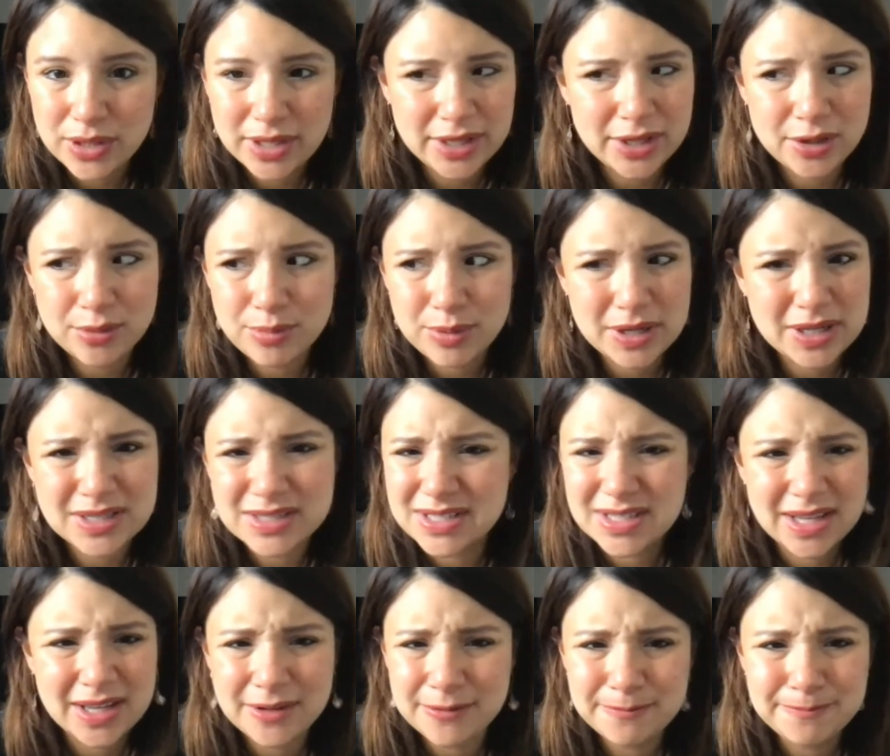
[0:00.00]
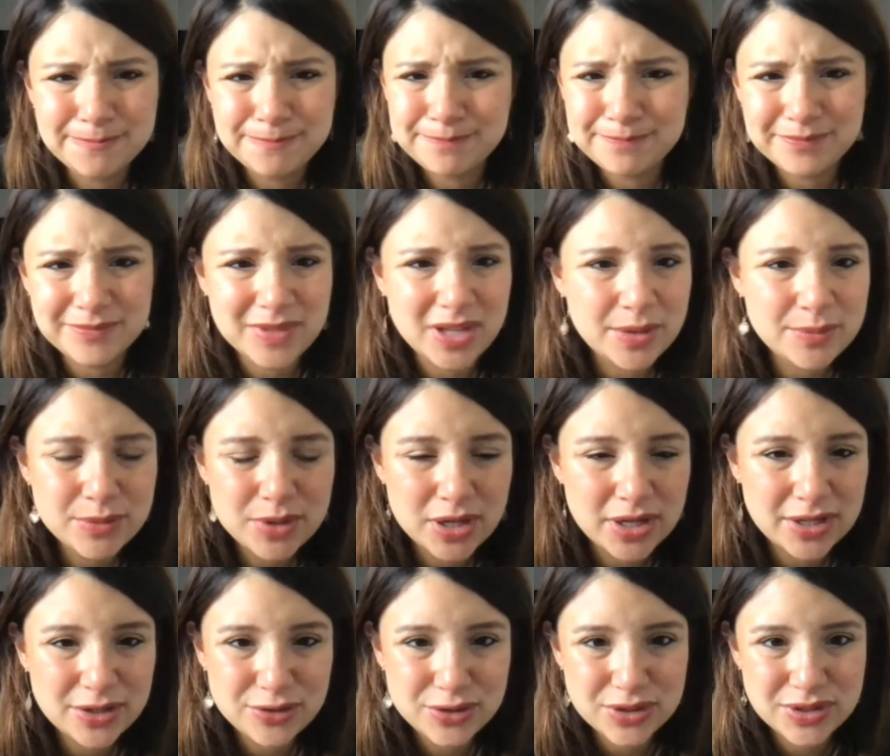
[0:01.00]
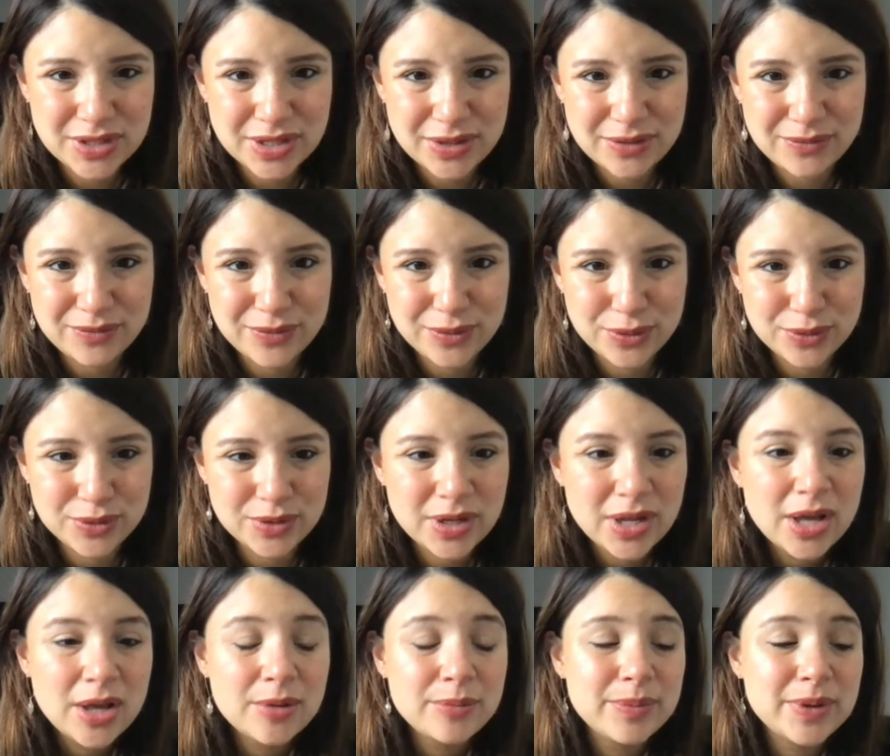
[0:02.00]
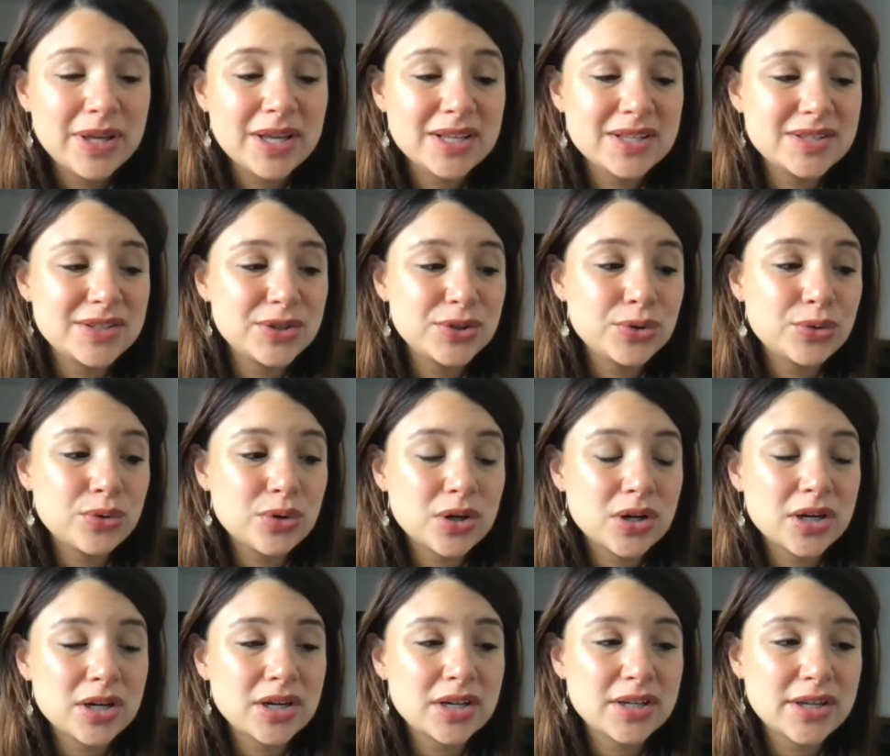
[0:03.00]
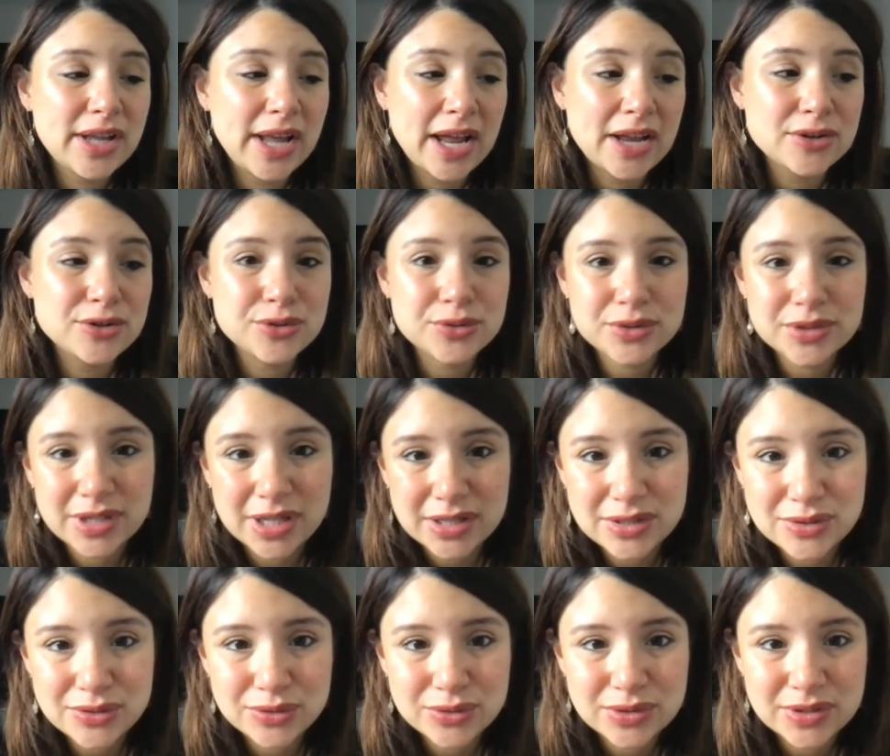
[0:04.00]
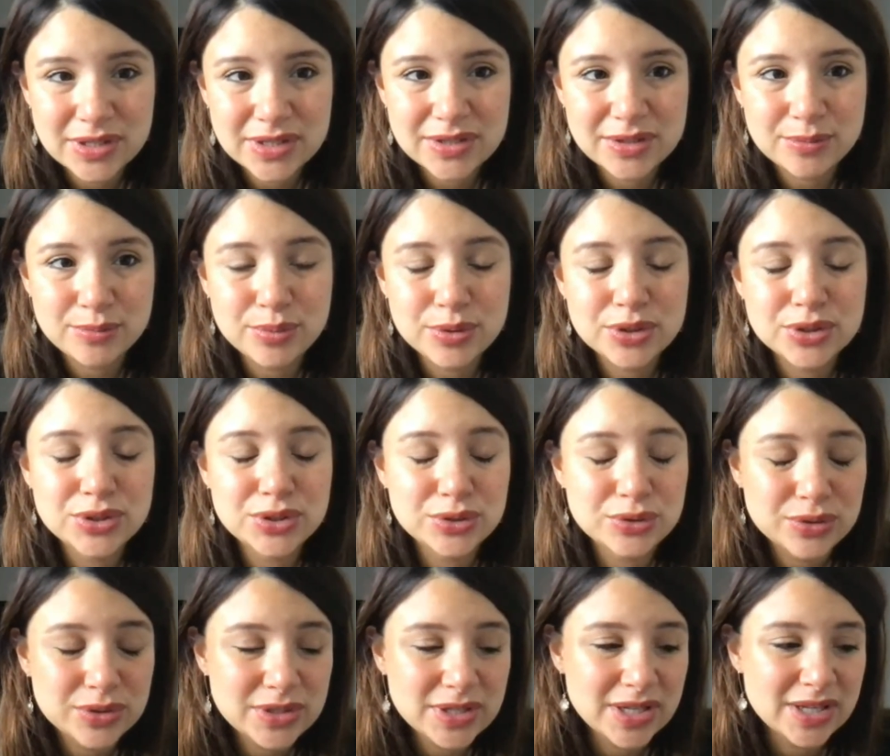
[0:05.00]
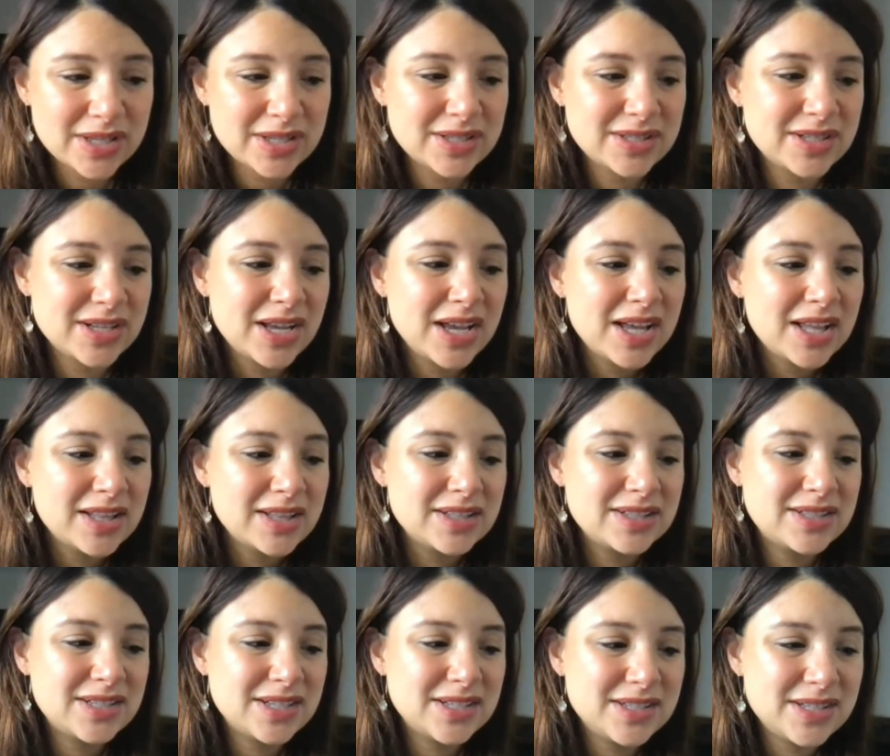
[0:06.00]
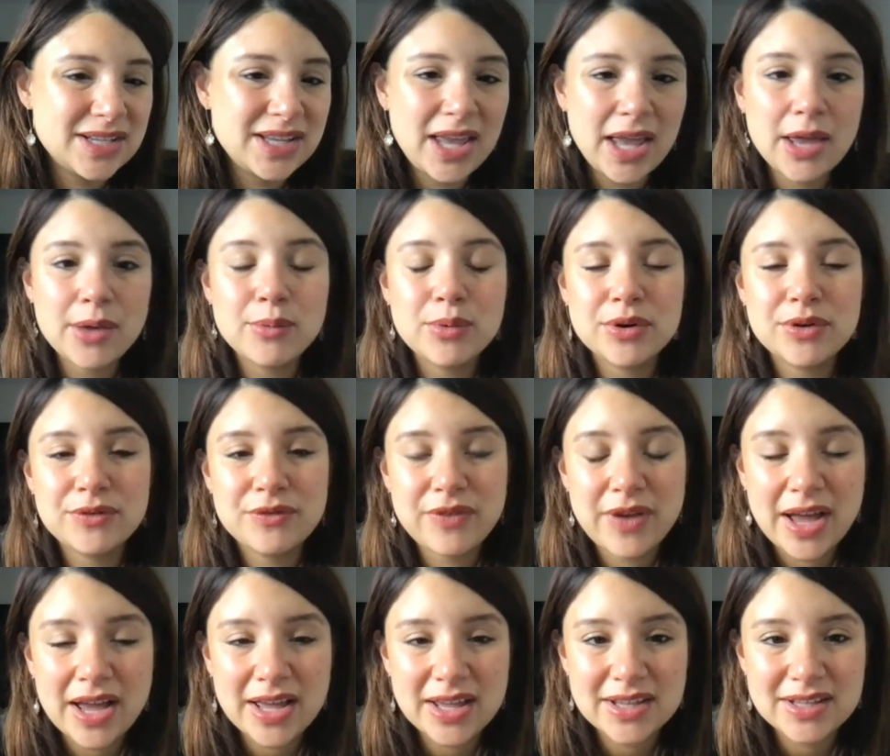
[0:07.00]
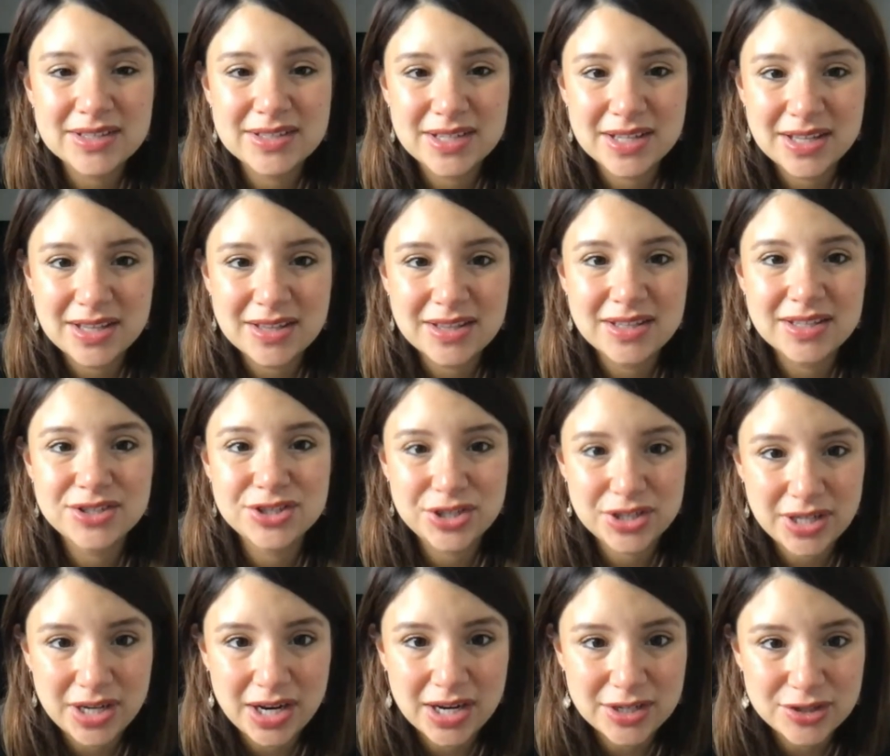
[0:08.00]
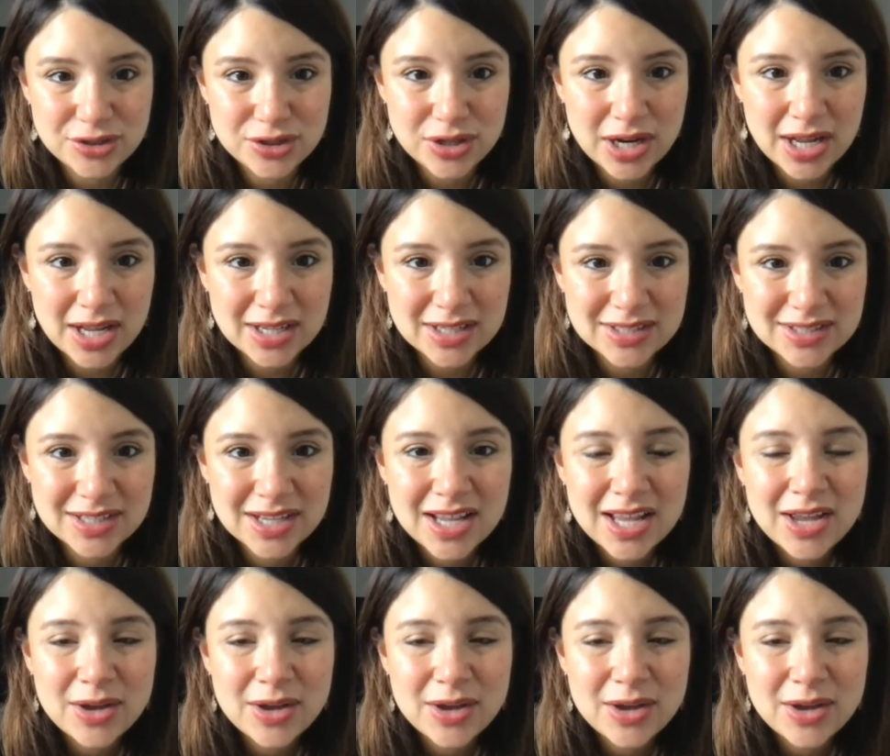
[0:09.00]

Like your brain's like, I'm not interested in food, because your gastrointestinal system produces the CCK when fat is in the GI tract.